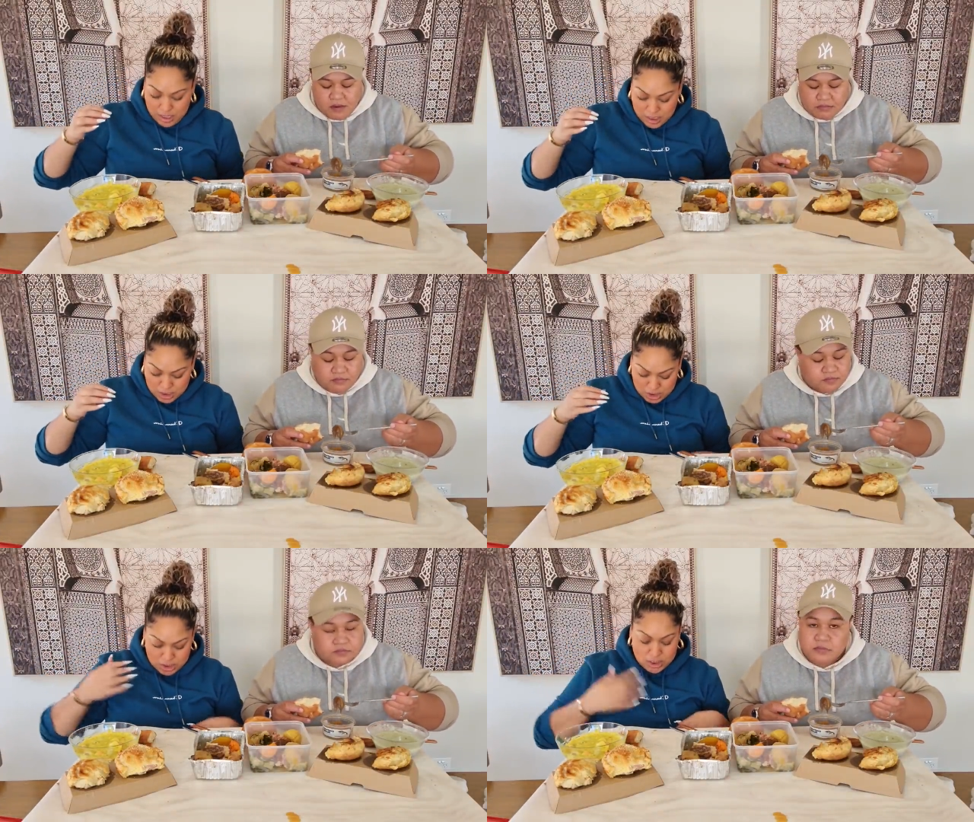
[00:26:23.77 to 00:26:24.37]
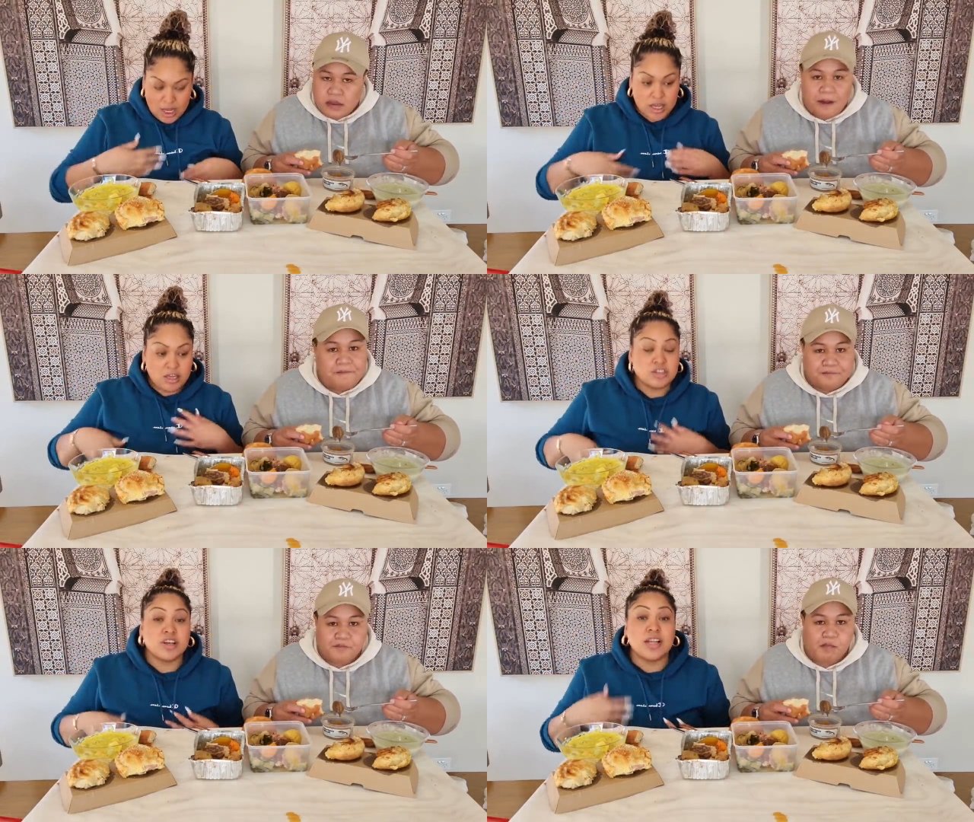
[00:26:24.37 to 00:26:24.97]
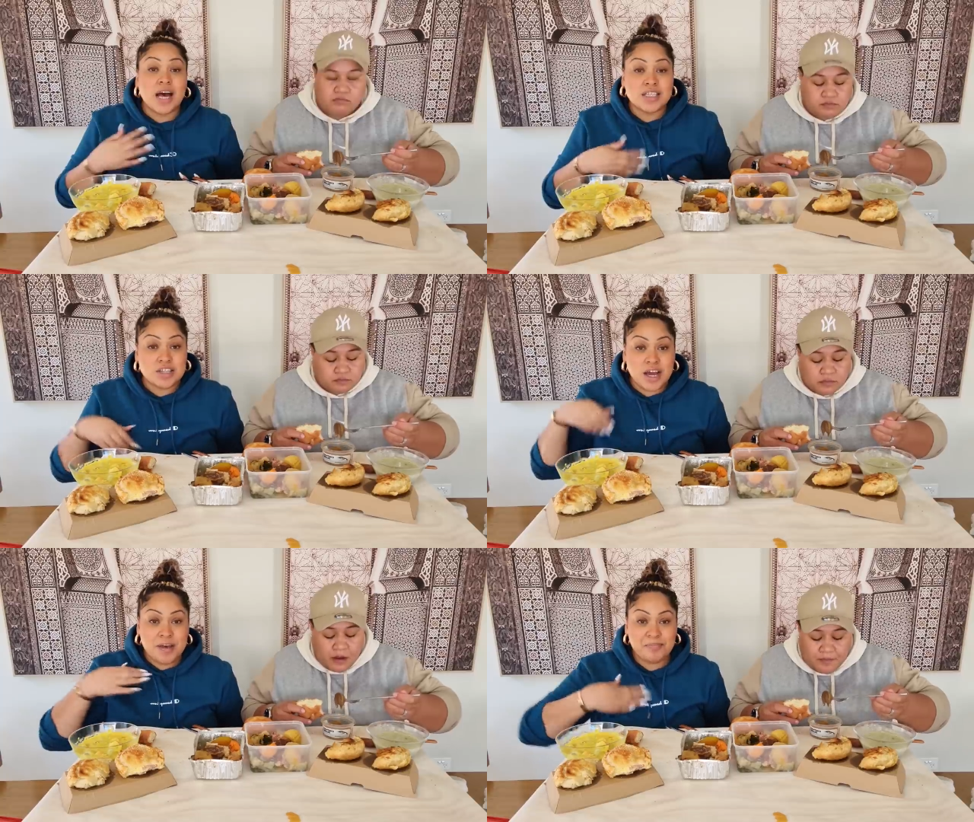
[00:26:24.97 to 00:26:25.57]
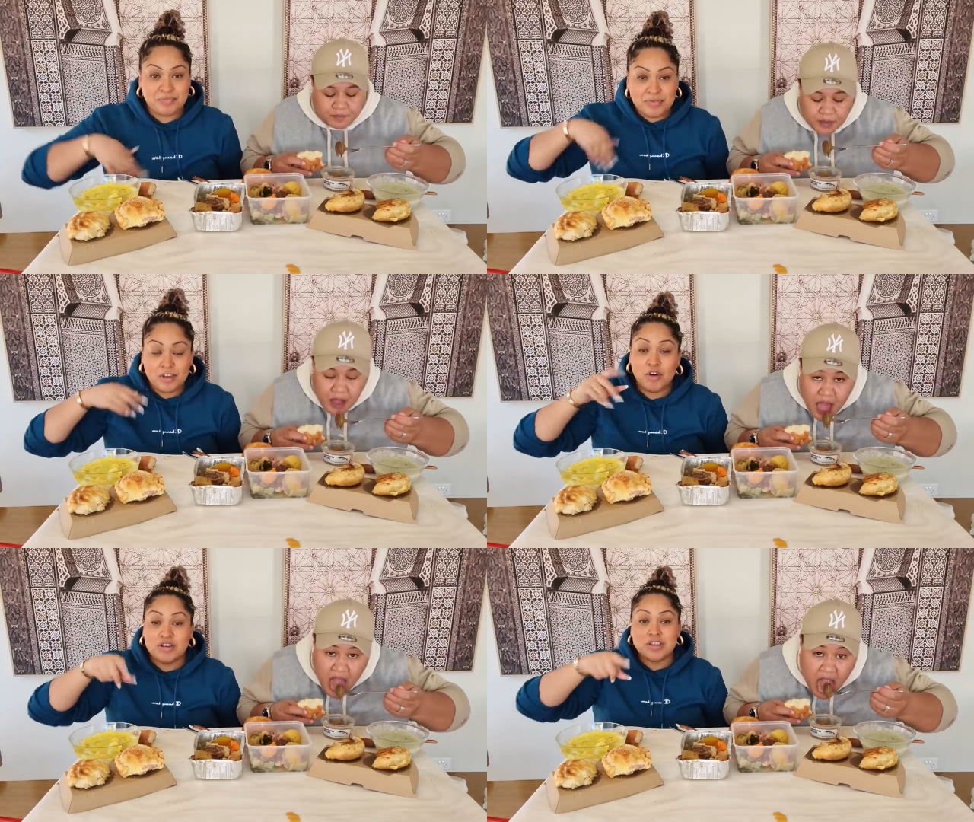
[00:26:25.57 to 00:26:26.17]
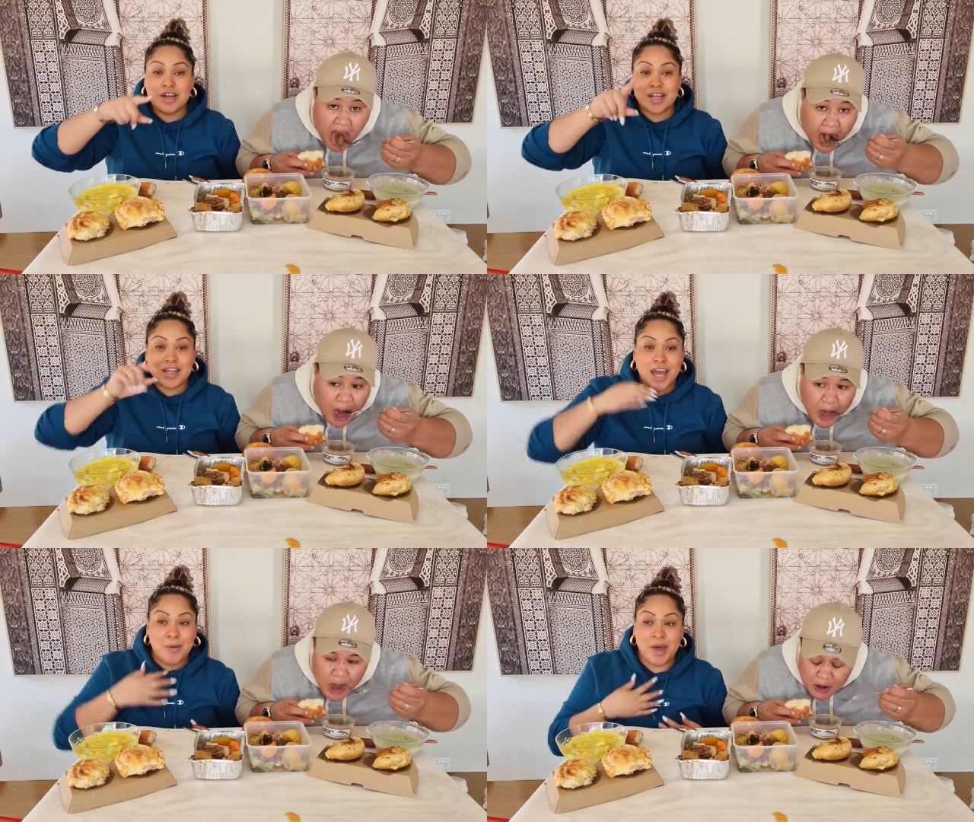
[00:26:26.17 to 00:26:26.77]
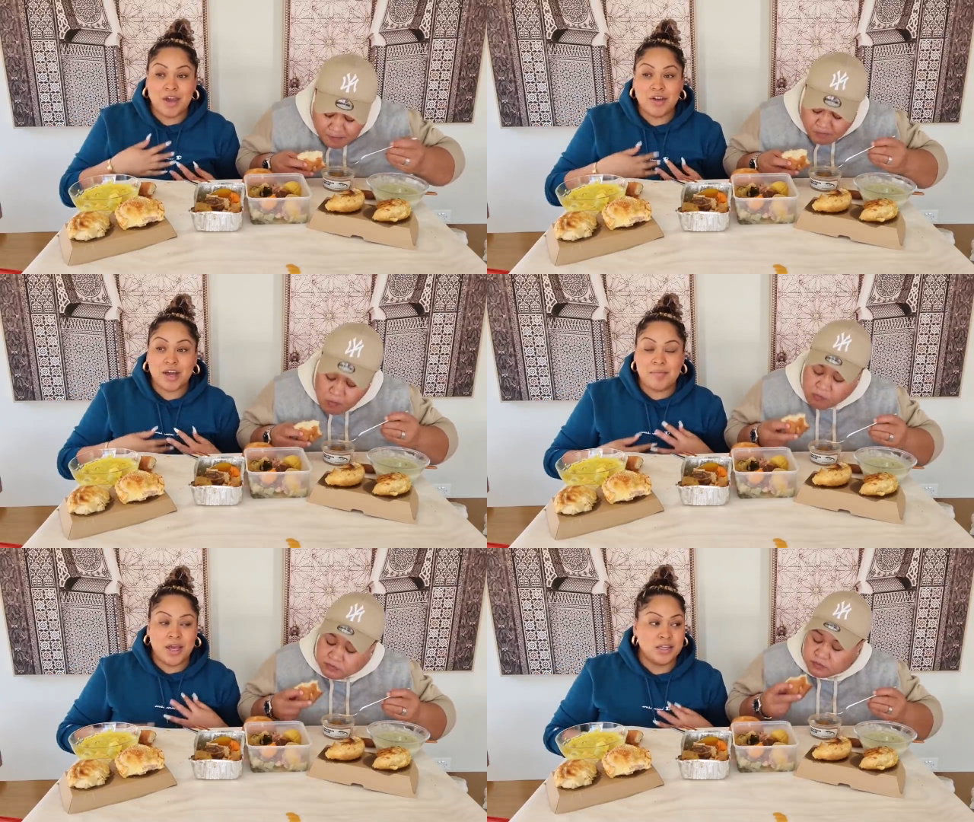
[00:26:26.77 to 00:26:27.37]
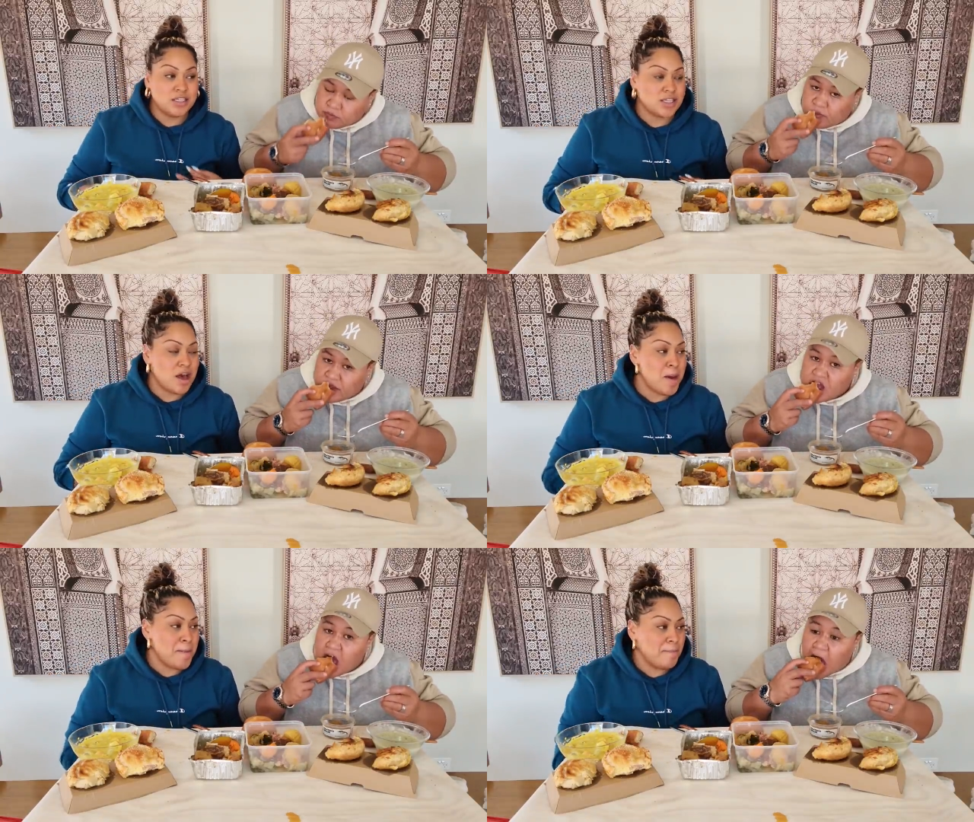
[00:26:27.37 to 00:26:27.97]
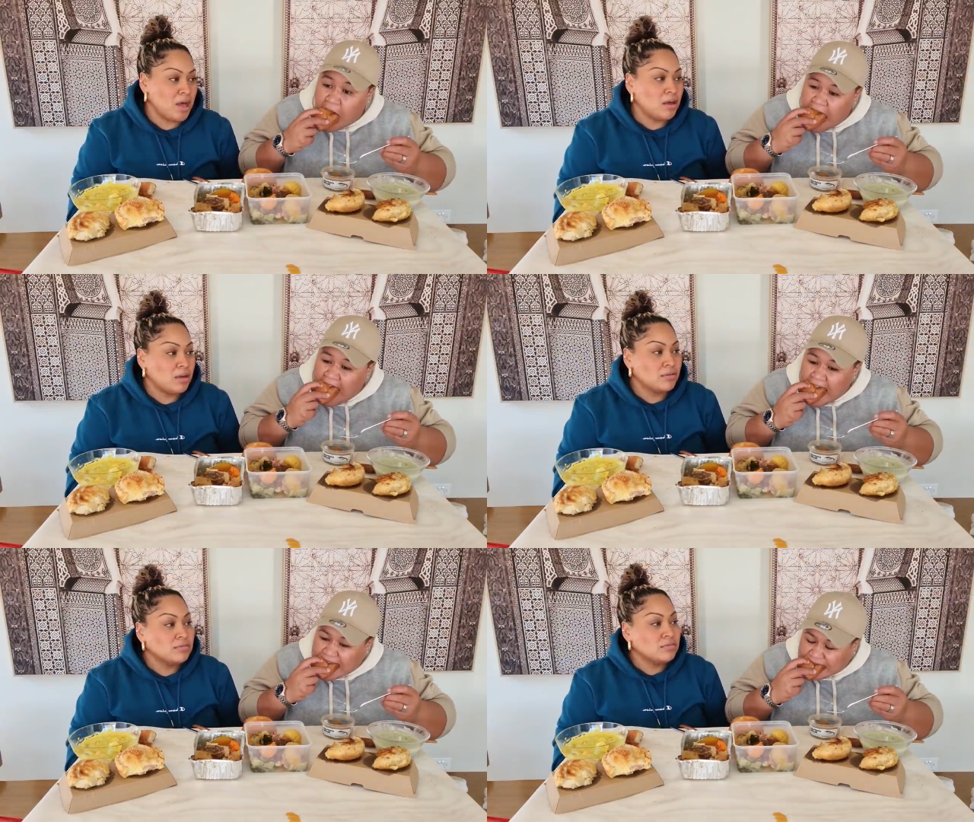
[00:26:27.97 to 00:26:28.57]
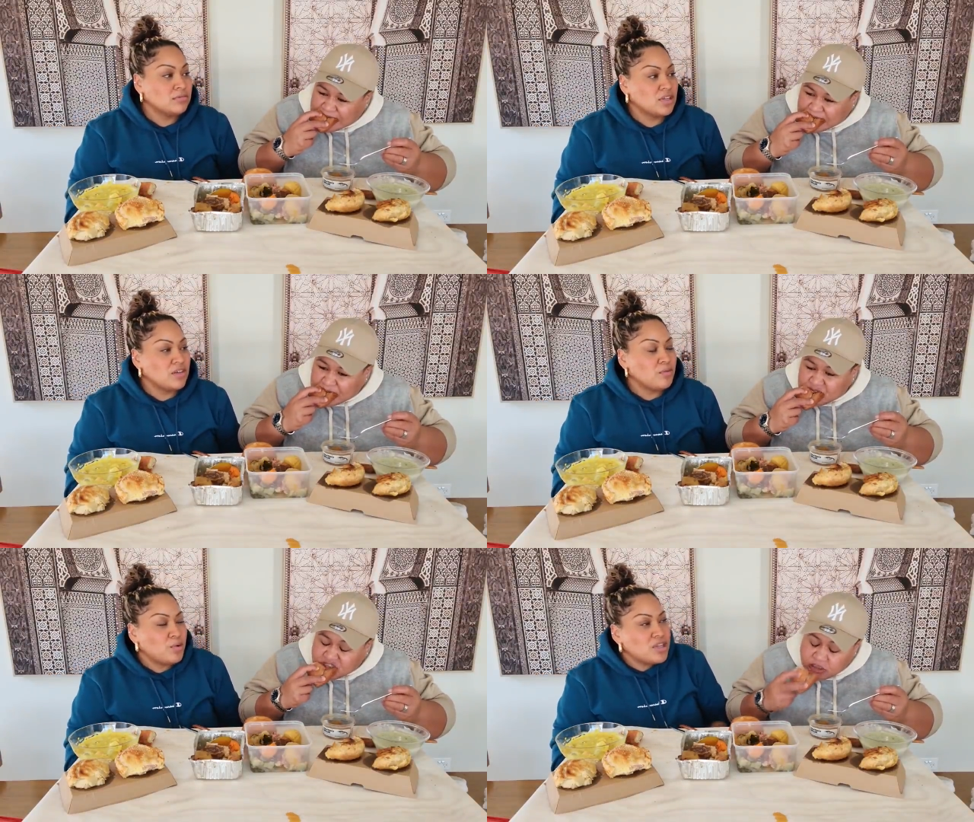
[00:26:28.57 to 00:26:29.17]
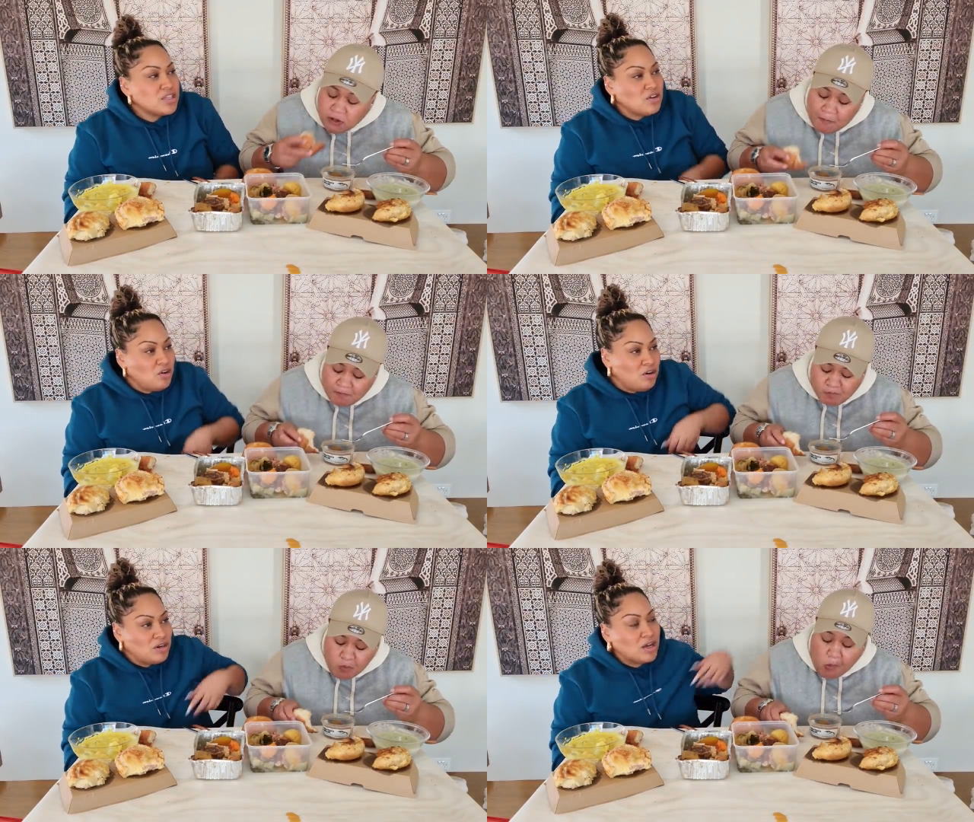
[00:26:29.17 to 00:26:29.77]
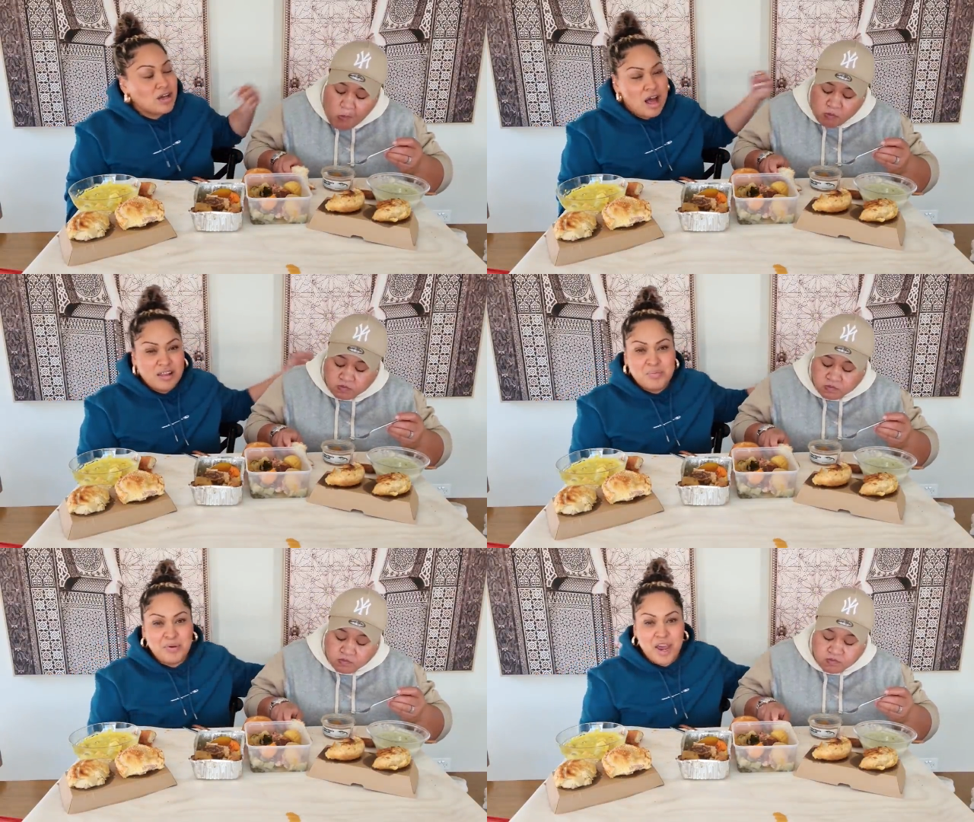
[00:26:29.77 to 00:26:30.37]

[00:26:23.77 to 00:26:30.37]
Speaker 1: it's just like, so last night, also, another game I can recommend is, um, what is it called? Colour